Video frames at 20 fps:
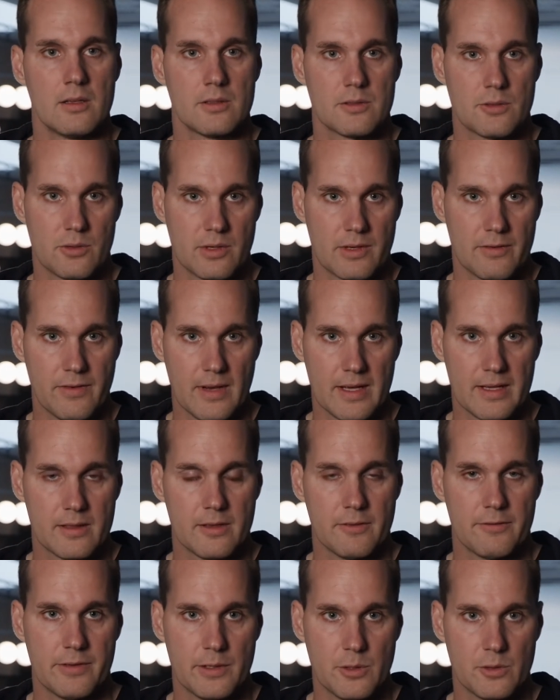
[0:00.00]
to reflect
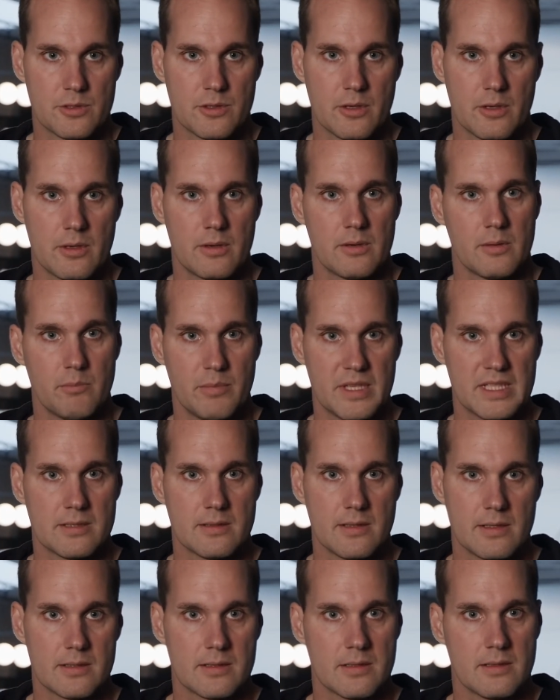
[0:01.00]
the future
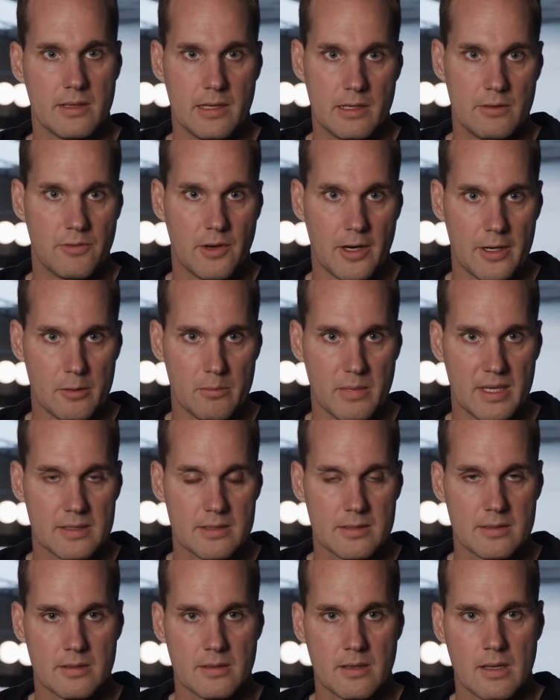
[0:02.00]
business
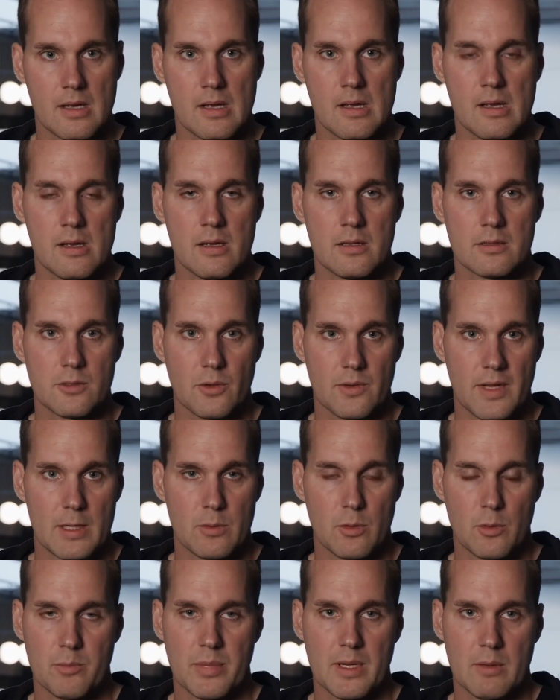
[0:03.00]
environment. So that
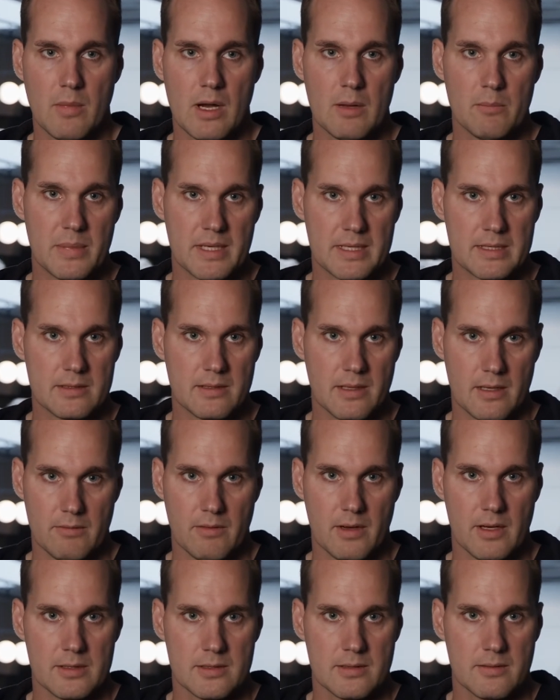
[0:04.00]
would be my biggest
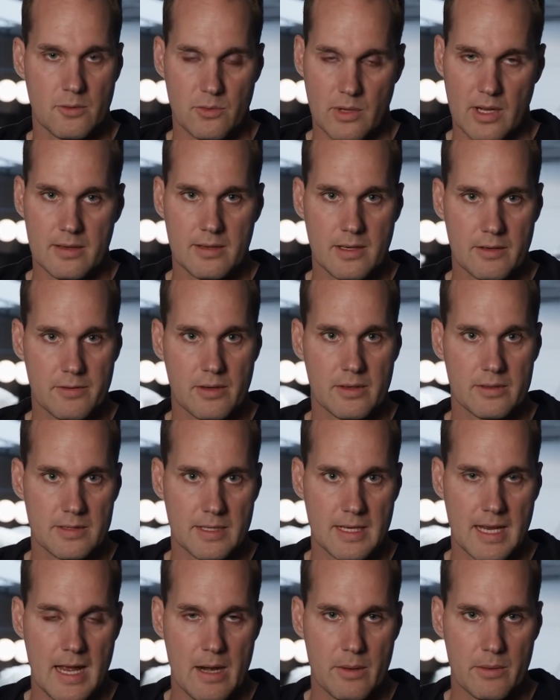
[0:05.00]
advice. Run different
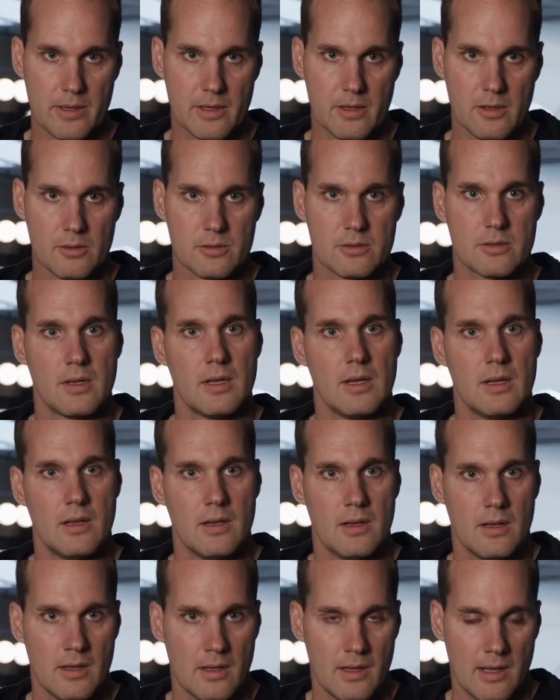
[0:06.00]
scenarios,
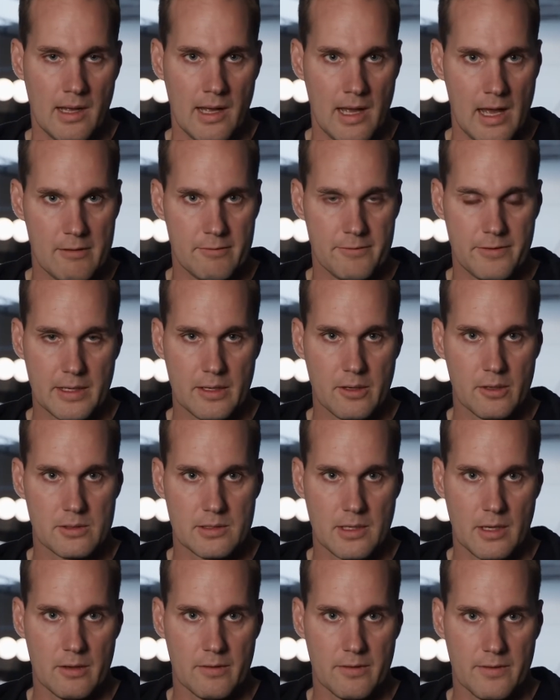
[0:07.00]
have figures
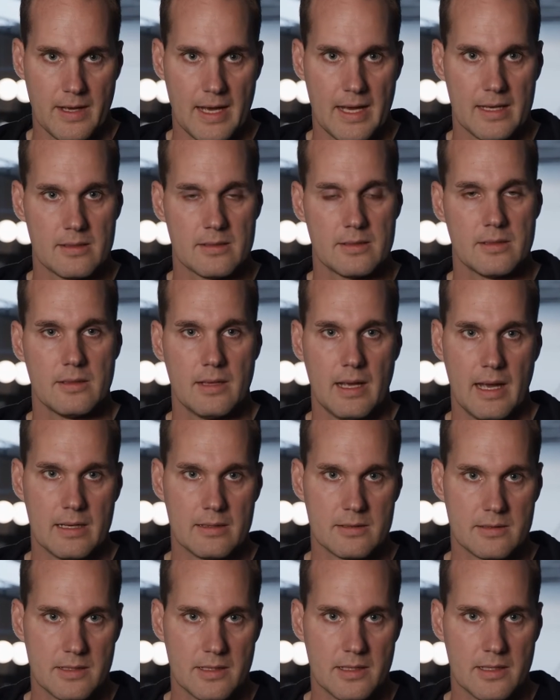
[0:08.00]
out of that,
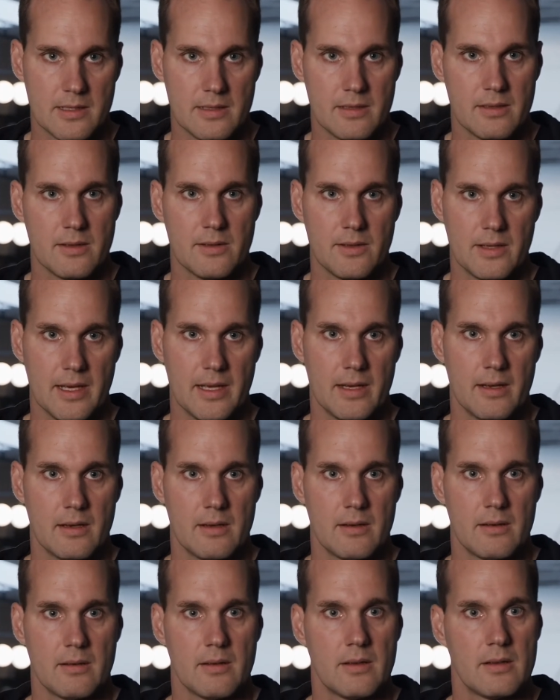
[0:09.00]
and see then